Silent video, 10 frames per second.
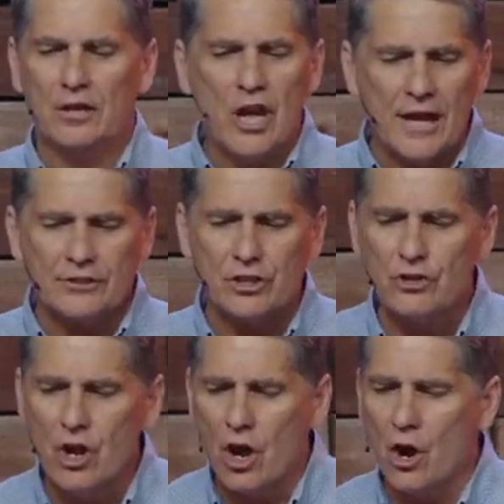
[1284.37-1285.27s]
not to
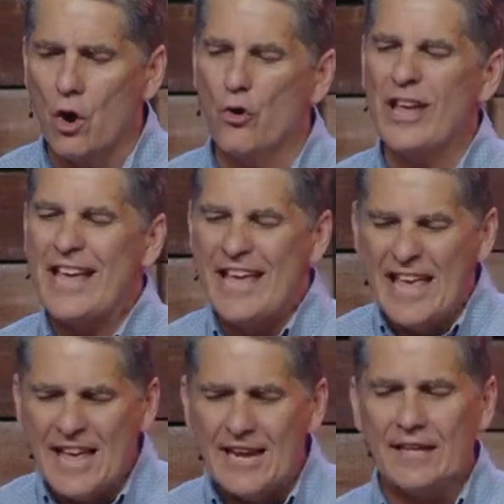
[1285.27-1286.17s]
know
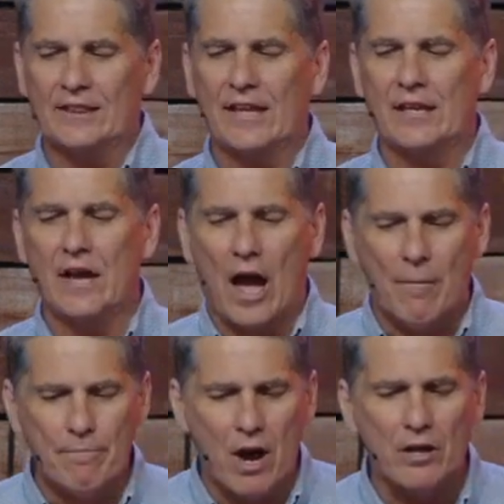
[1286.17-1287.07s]
anything
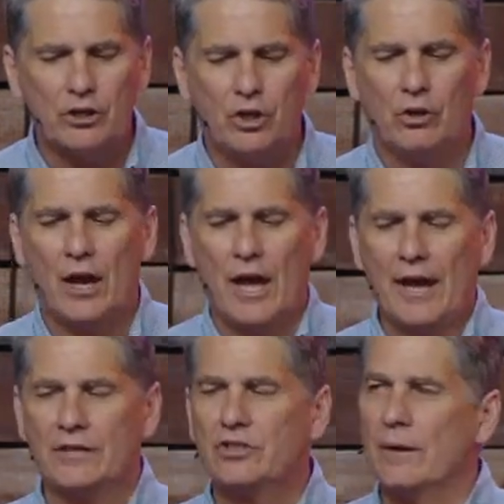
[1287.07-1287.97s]
among you
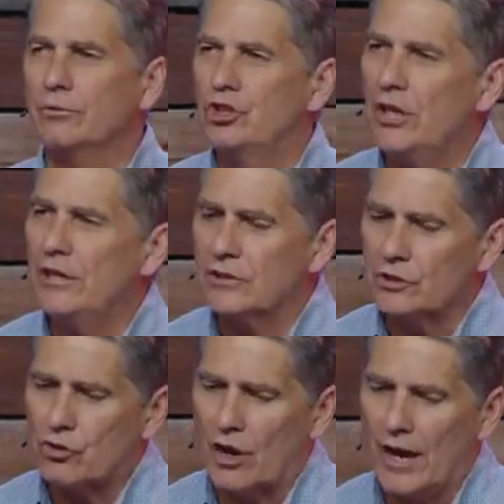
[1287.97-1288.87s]
except
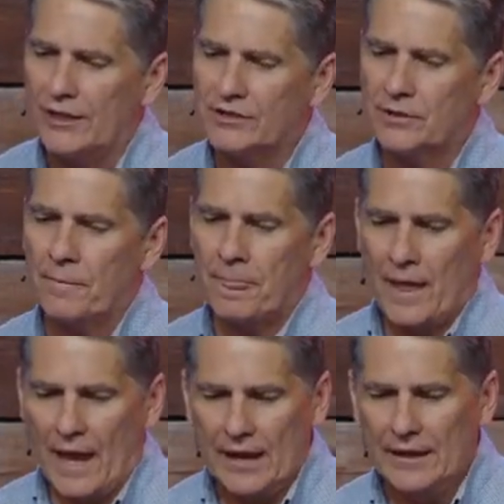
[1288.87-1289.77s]
Jesus Christ
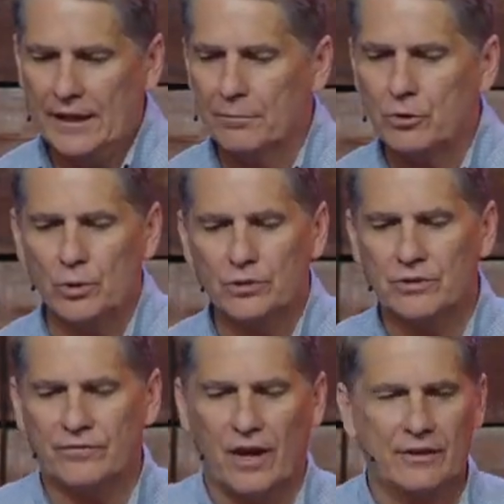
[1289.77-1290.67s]
and Him
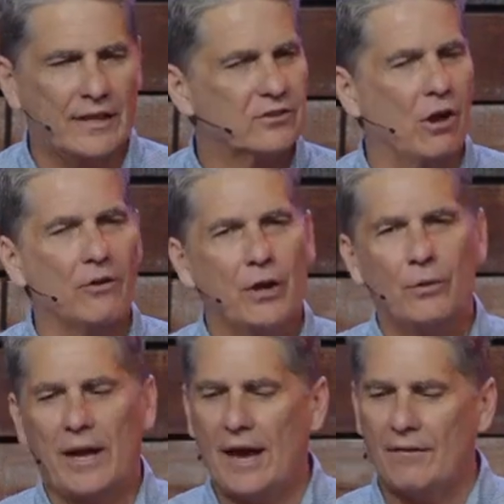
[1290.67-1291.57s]
crucified. That's all
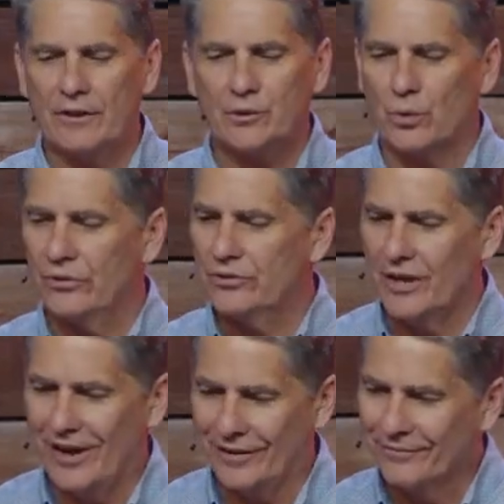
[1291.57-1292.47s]
that we have that's worth
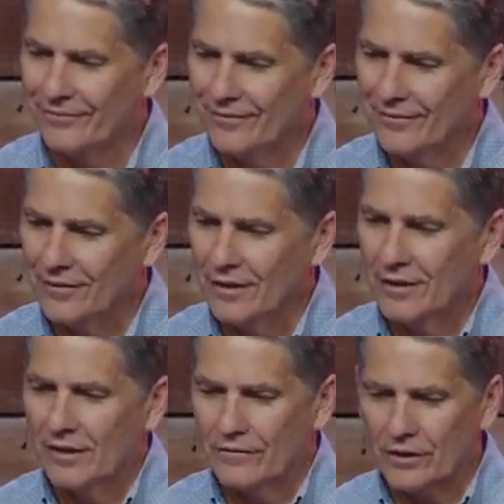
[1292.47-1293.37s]
saying.
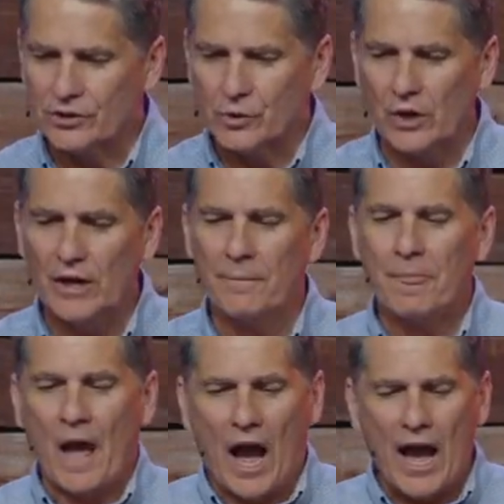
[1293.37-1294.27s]
Verse 3
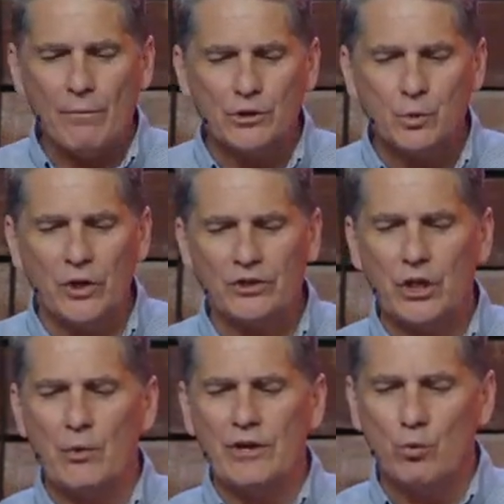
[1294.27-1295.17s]
I was with
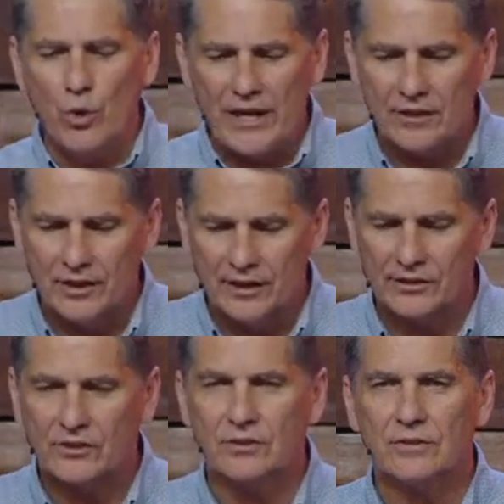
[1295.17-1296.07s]
you in
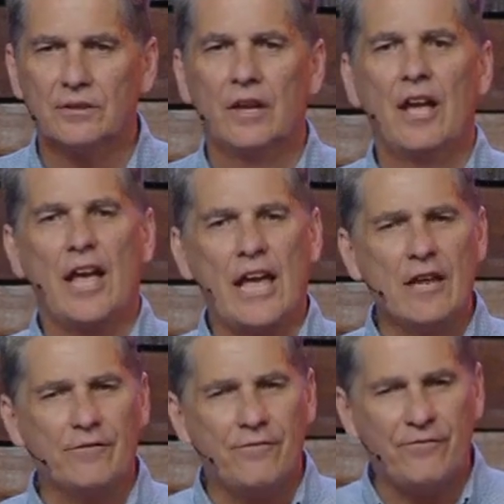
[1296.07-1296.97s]
weakness,
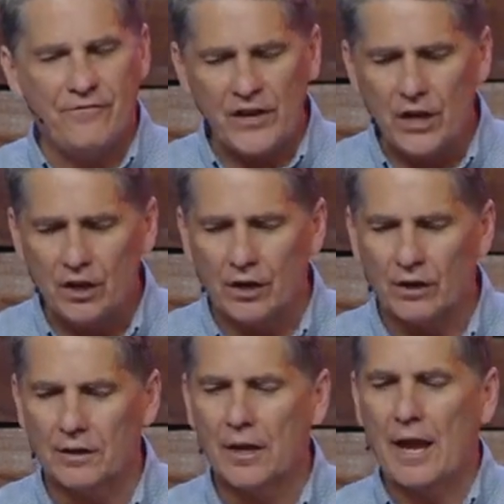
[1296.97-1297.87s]
in
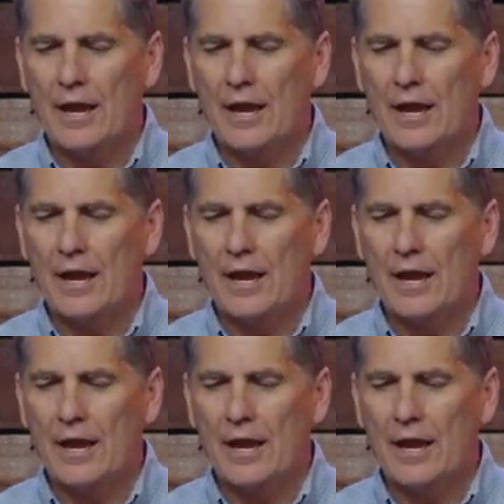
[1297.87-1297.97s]
fear,